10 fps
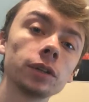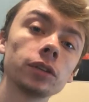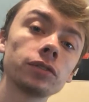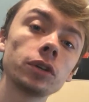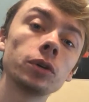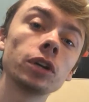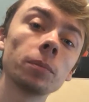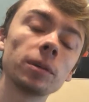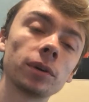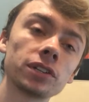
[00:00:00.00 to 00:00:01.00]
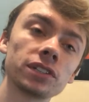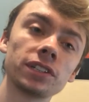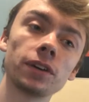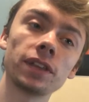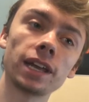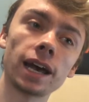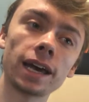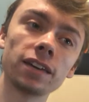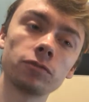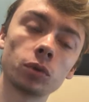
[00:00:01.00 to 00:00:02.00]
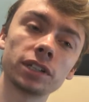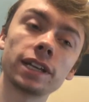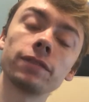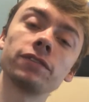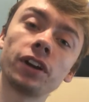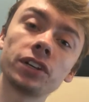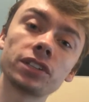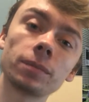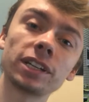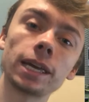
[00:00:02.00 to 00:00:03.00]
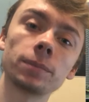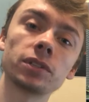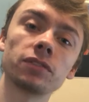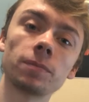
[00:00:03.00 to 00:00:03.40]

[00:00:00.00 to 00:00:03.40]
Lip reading: Those of you who know me personally know that I have worked at various summer camps over the